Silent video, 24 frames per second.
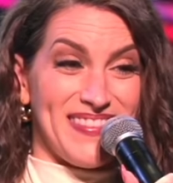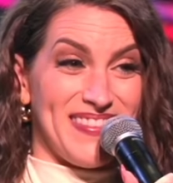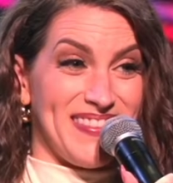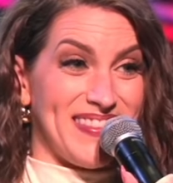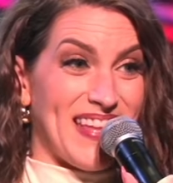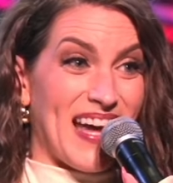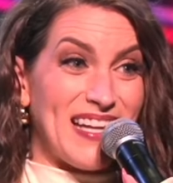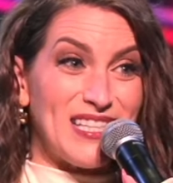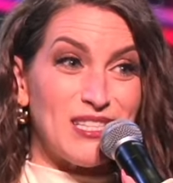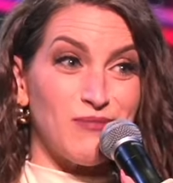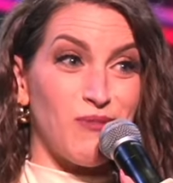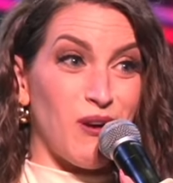
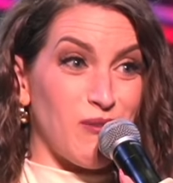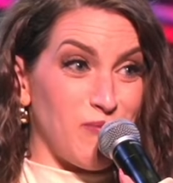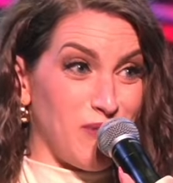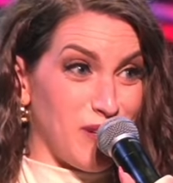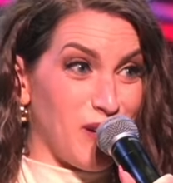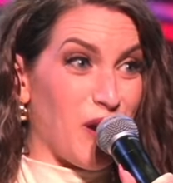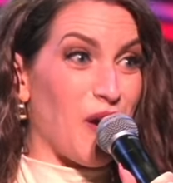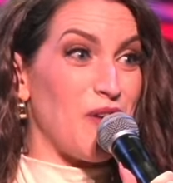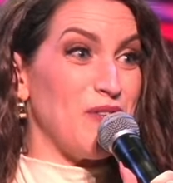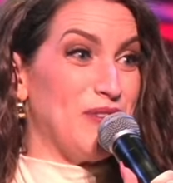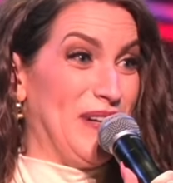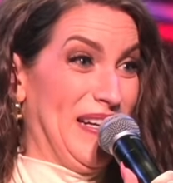That's where we're
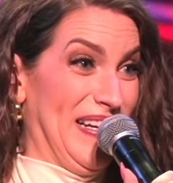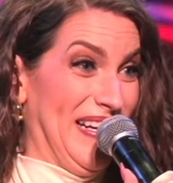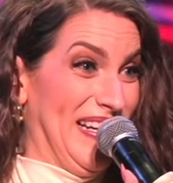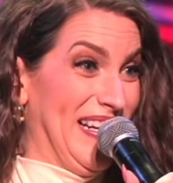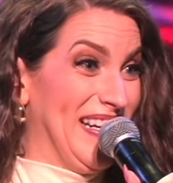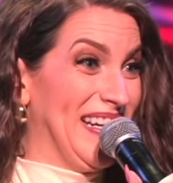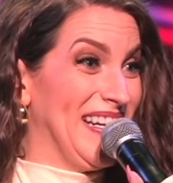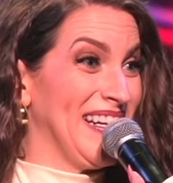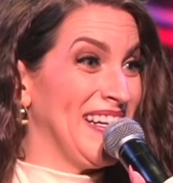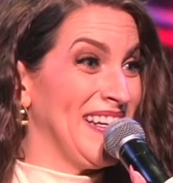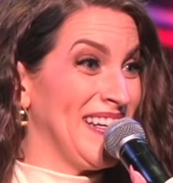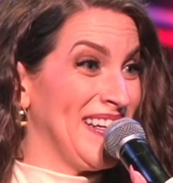going.
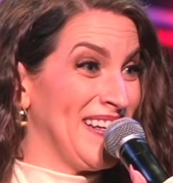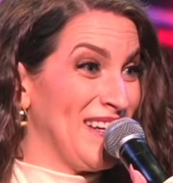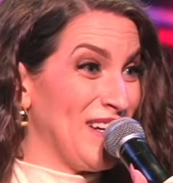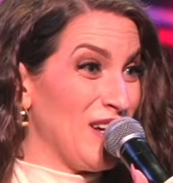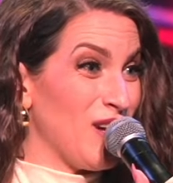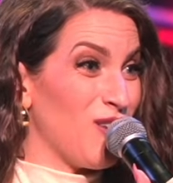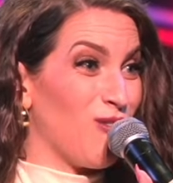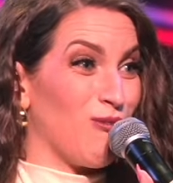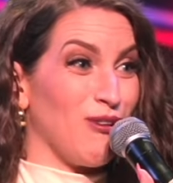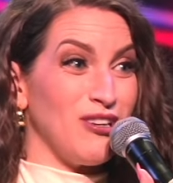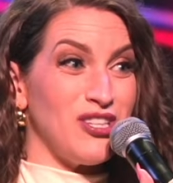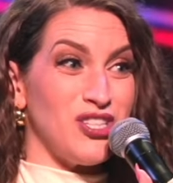
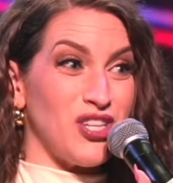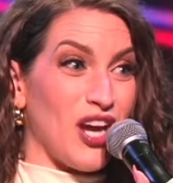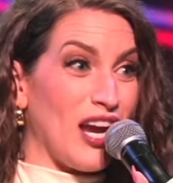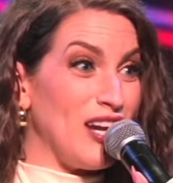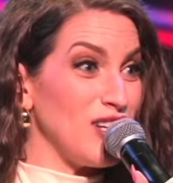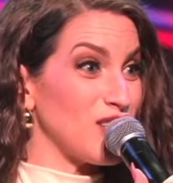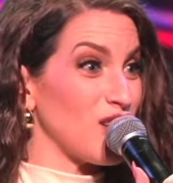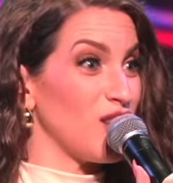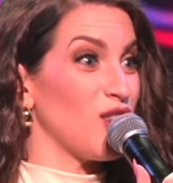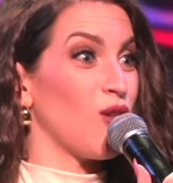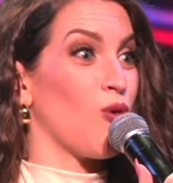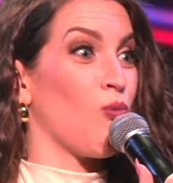We're
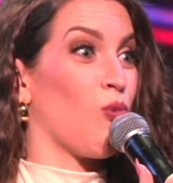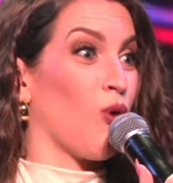changing the